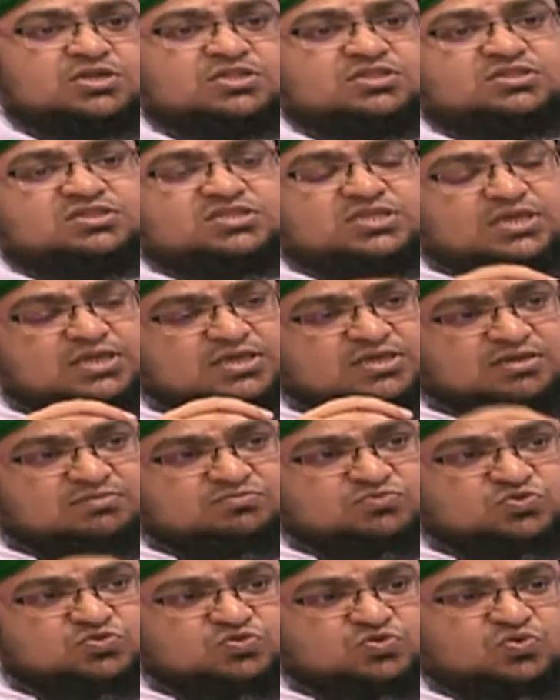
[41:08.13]
they
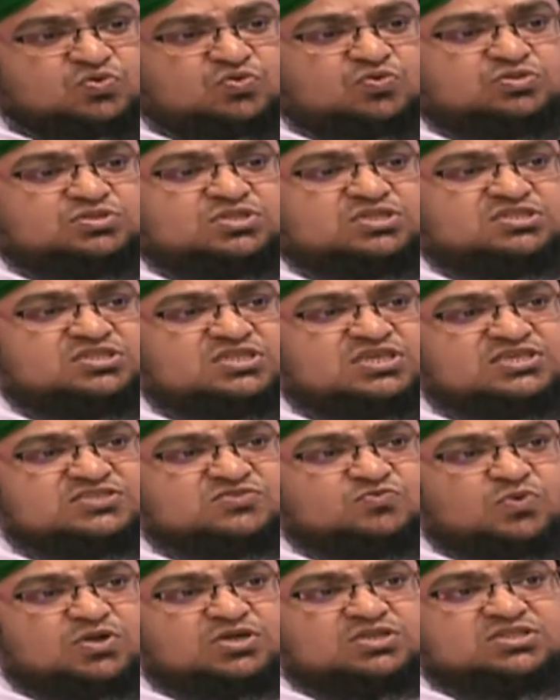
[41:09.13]
come to know the things
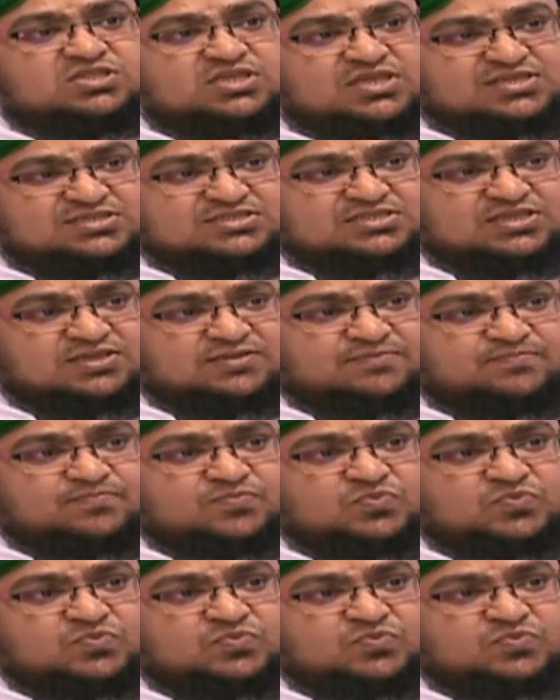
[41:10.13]
what they say.